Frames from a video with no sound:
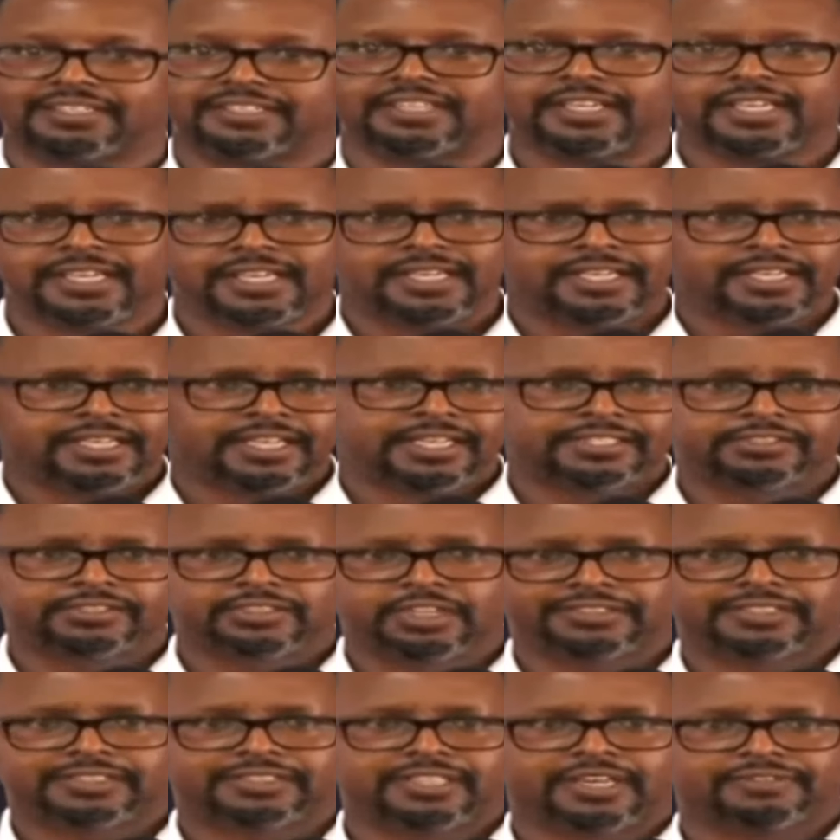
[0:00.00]
And it's
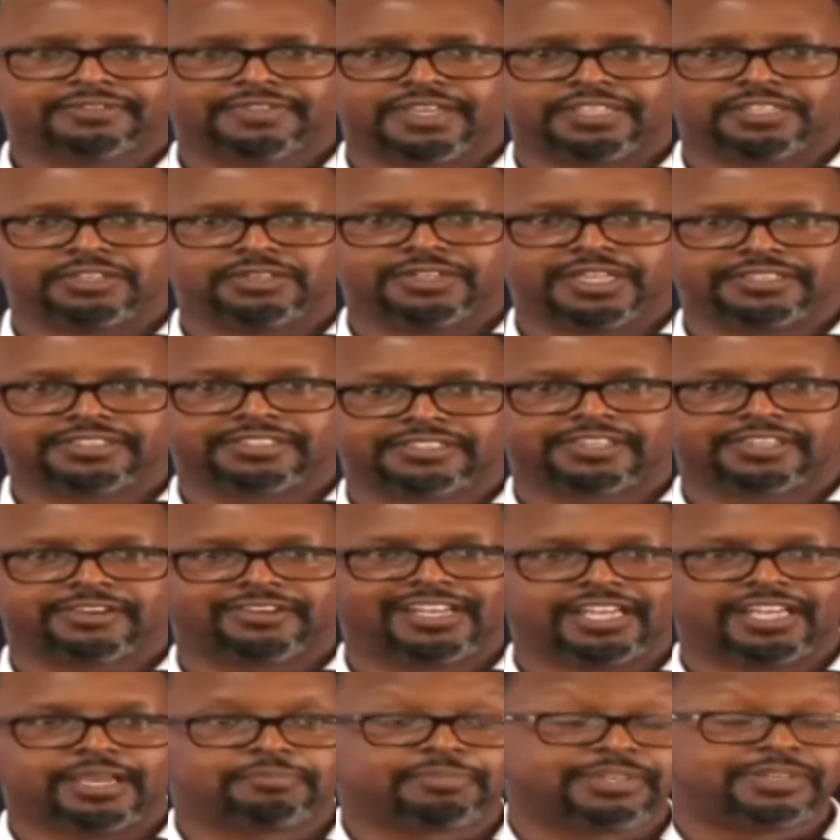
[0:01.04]
not stuff that you
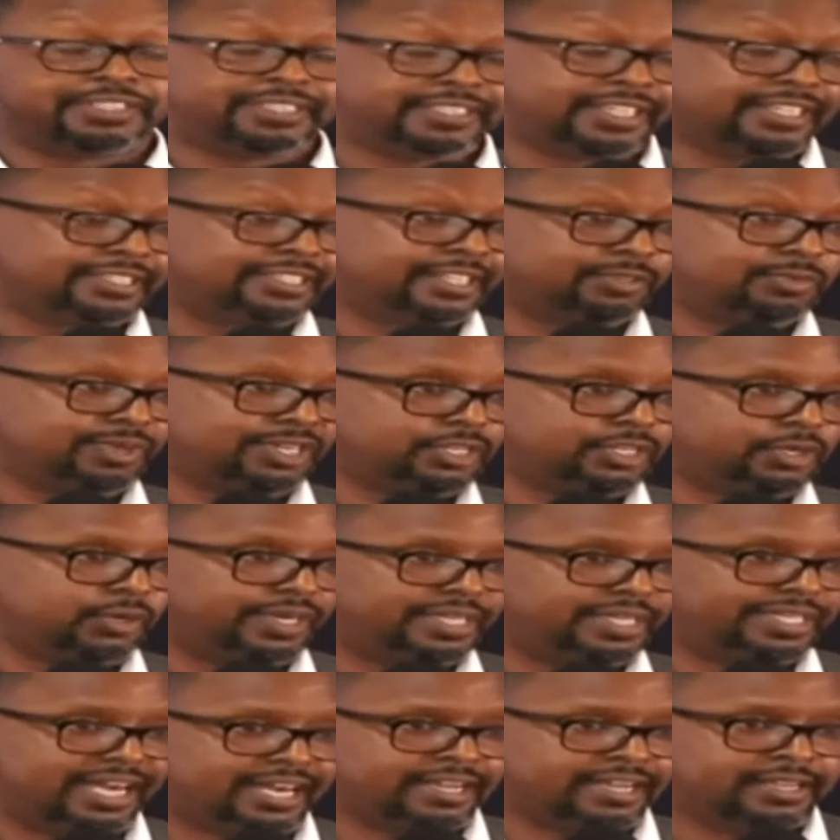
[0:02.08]
necessarily appreciated when you
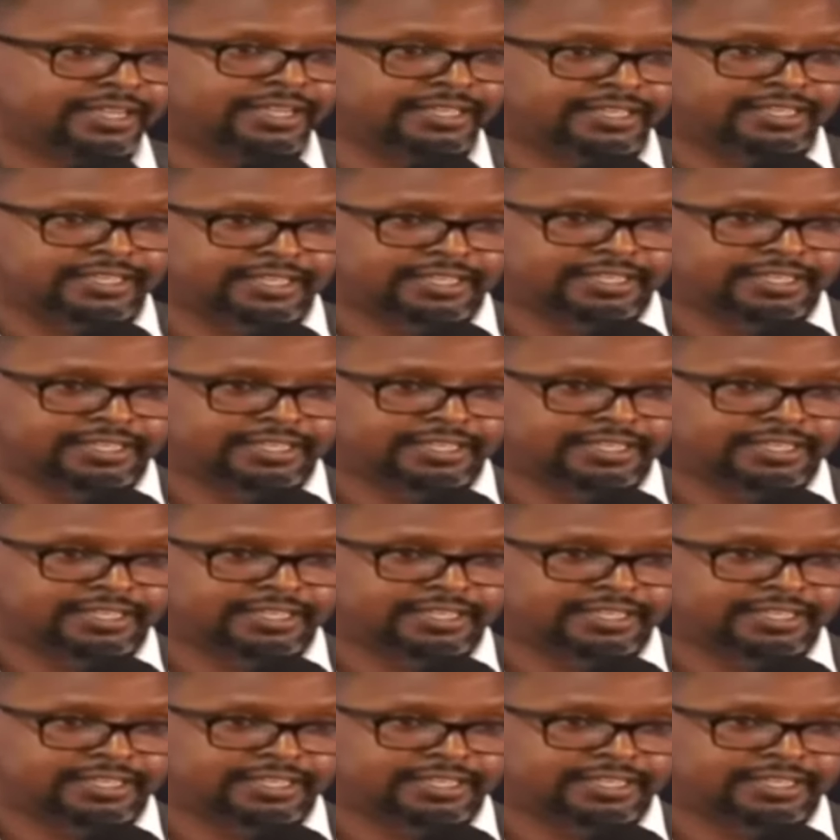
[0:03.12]
were young,